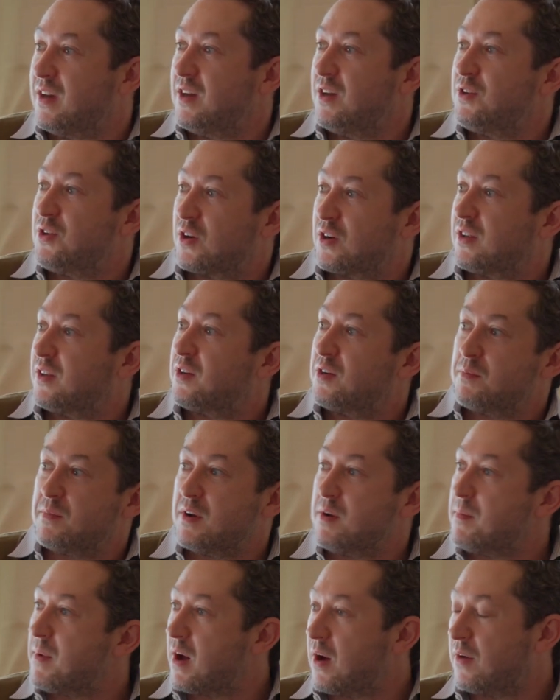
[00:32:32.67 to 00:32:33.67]
You talk a little
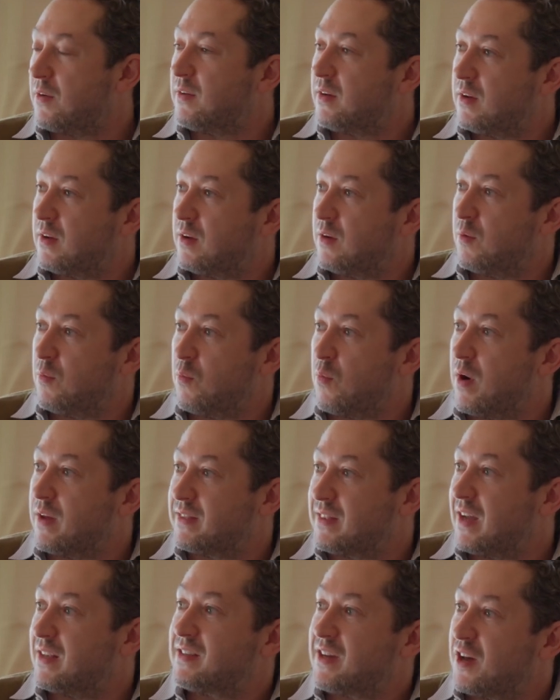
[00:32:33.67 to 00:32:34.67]
bit about
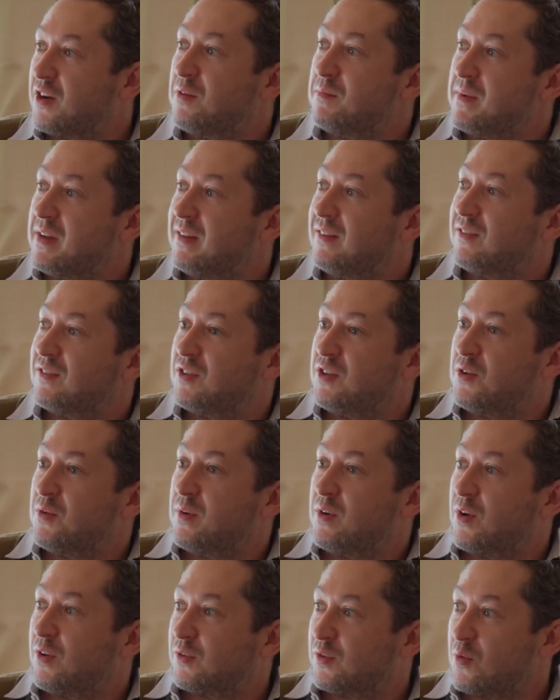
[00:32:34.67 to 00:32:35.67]
what that title means to you,
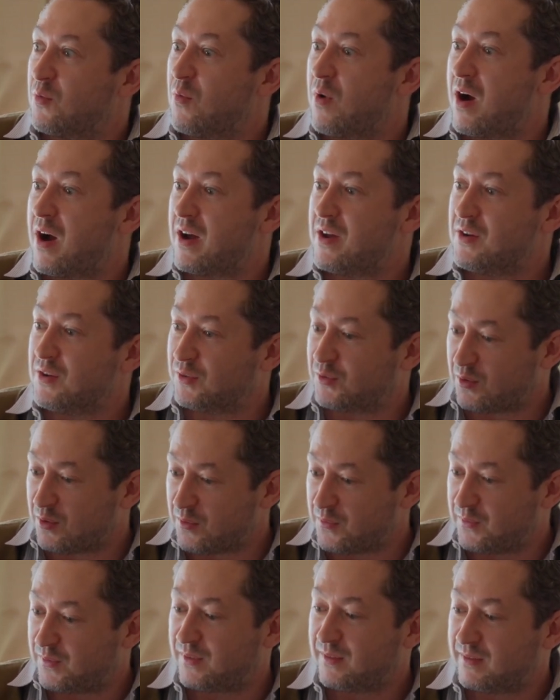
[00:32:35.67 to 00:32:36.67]
and also why you're sort
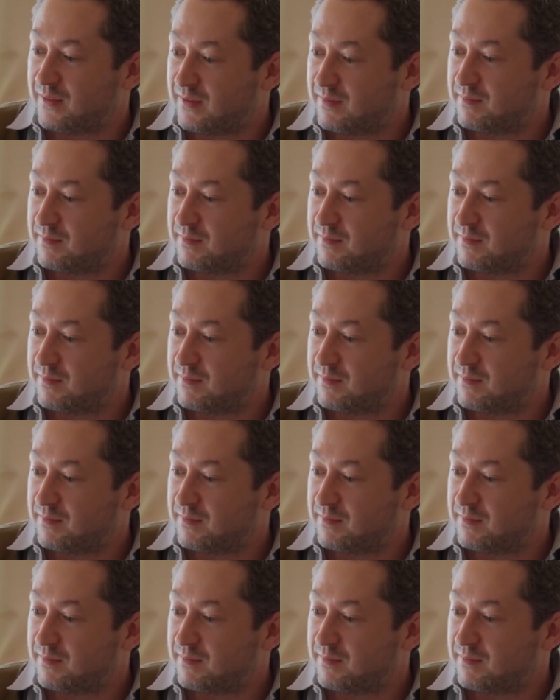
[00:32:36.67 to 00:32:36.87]
of